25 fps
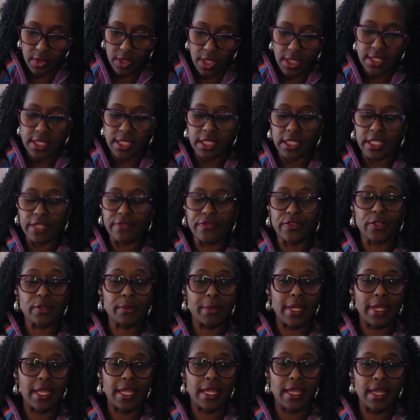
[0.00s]
delivered
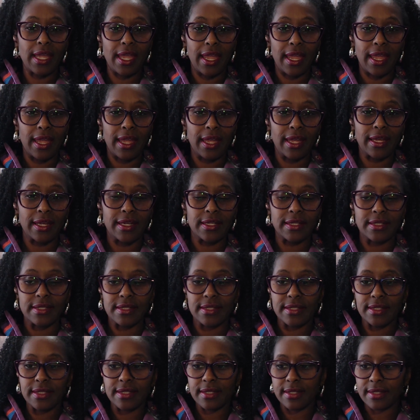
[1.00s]
me
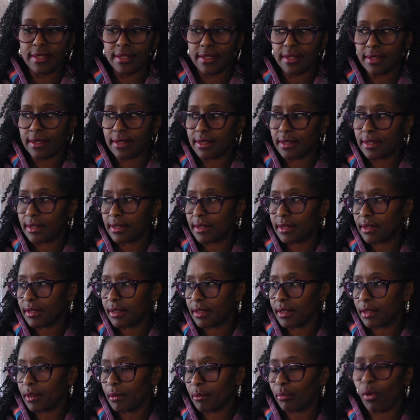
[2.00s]
and
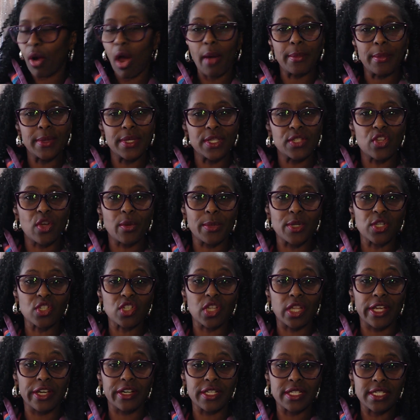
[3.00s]
brought me so much
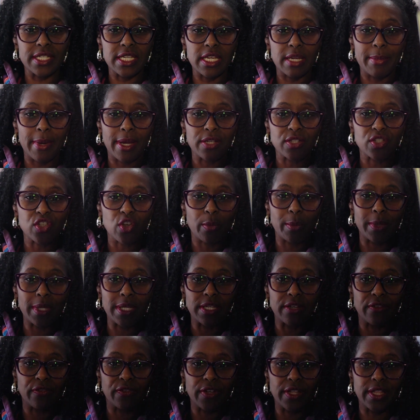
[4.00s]
clarity about so many
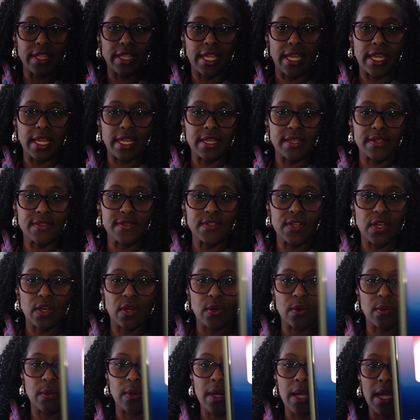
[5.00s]
different things.
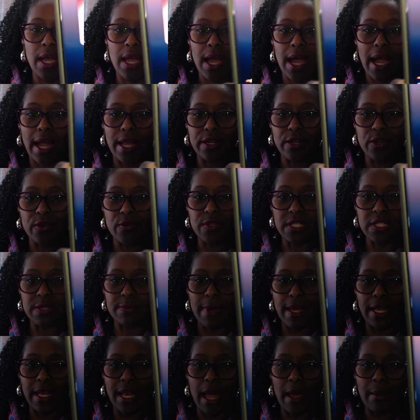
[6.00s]
So I know this
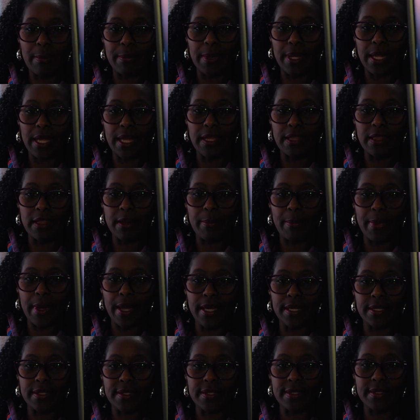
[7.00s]
may not be the
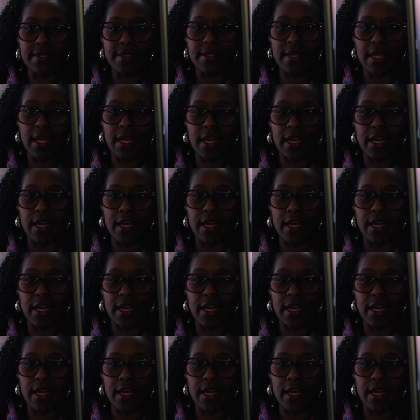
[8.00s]
best